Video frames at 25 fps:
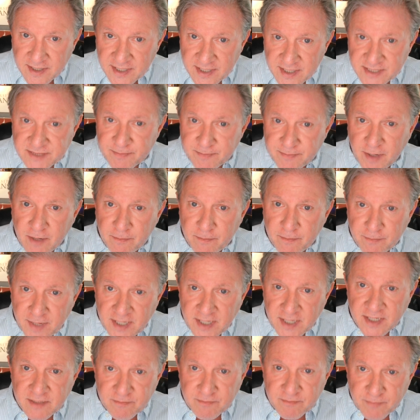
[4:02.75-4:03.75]
It's about
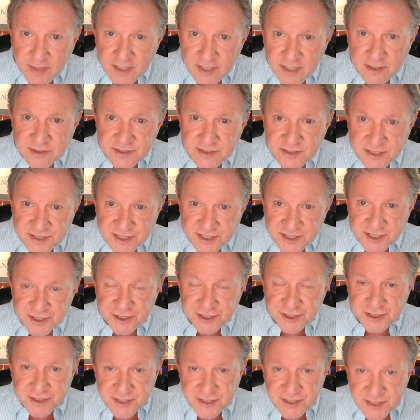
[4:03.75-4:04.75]
making better
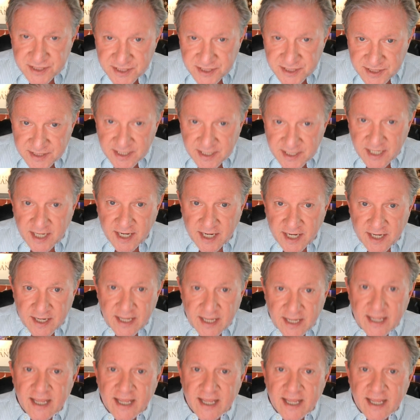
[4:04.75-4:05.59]
decisions today.